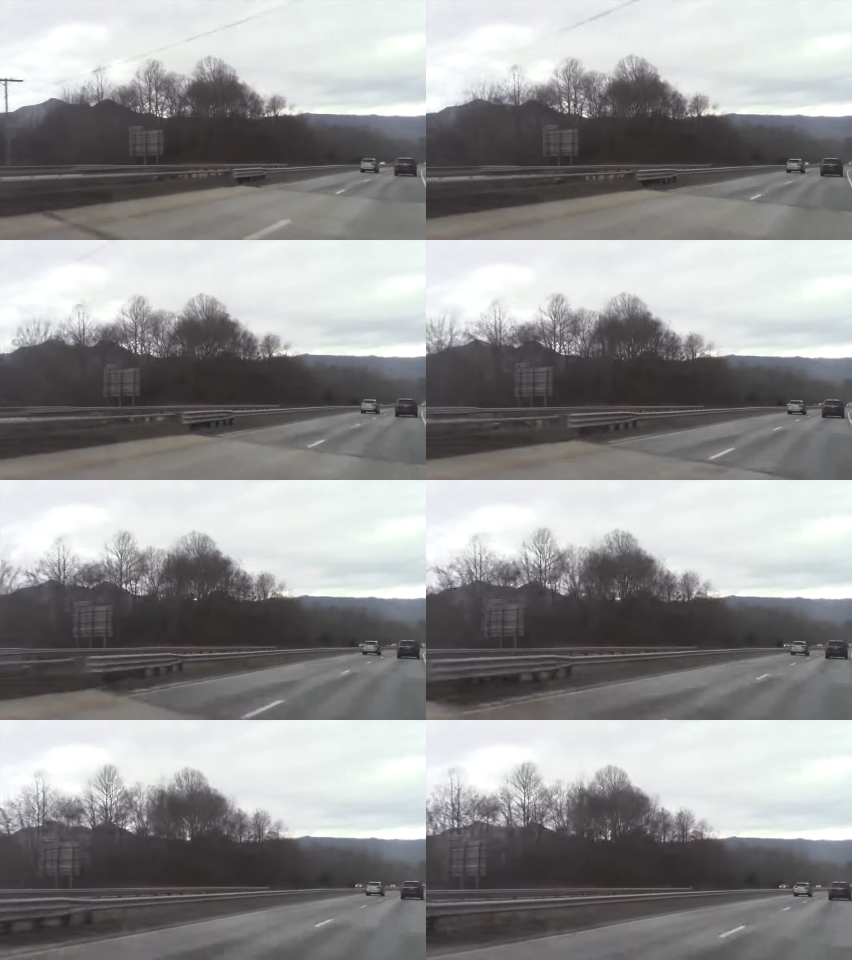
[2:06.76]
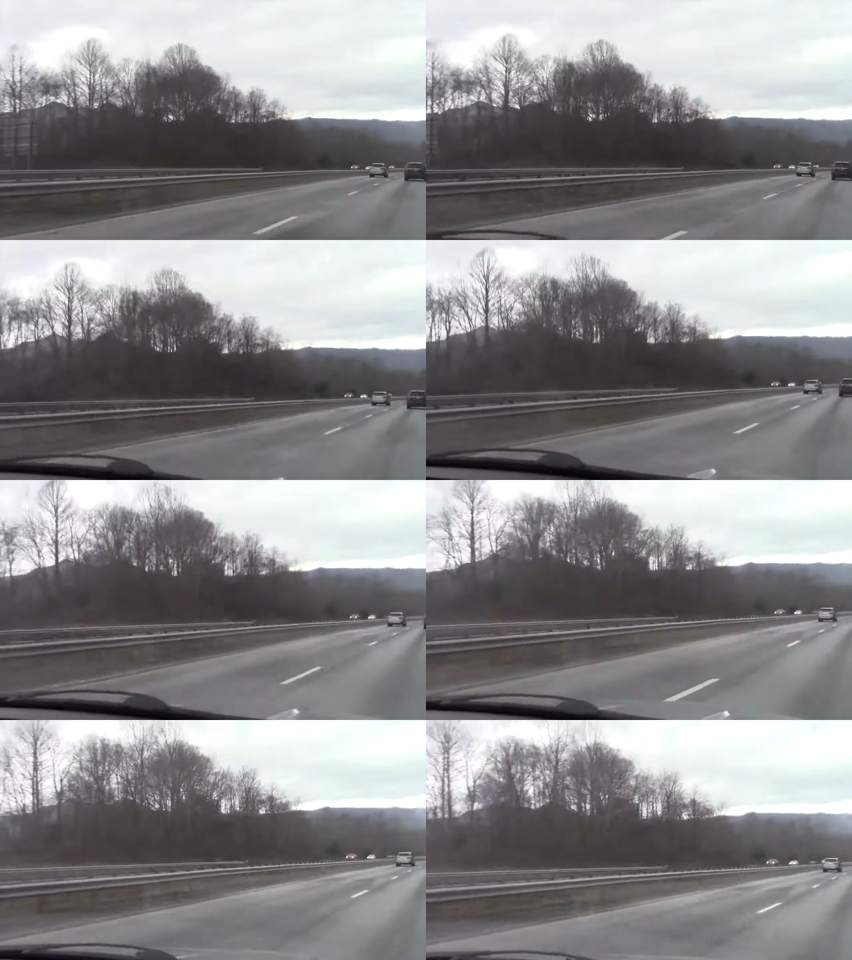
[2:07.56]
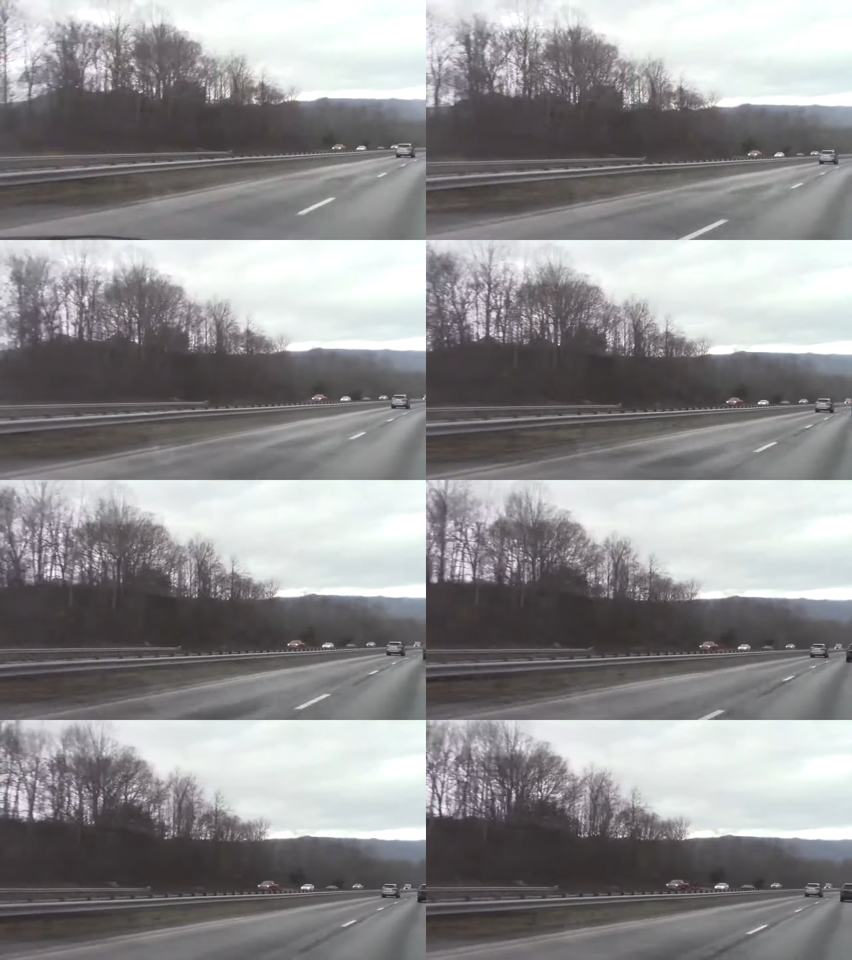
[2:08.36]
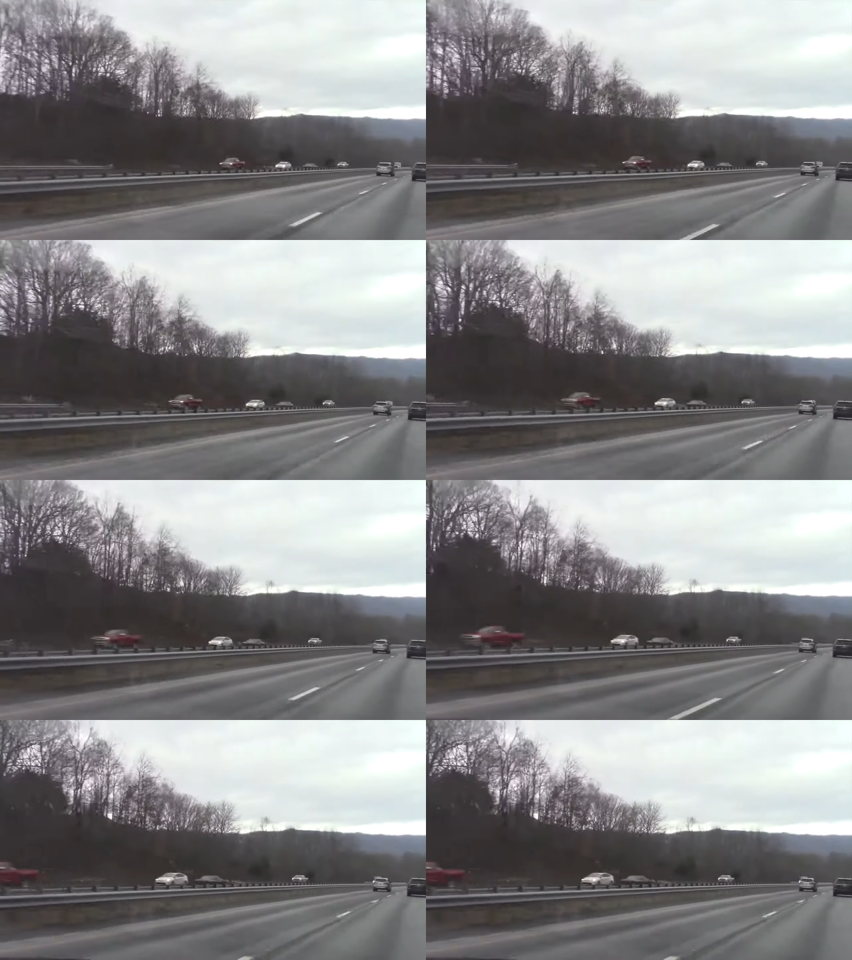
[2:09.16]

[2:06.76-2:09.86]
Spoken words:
Nobody's mouth can be seen.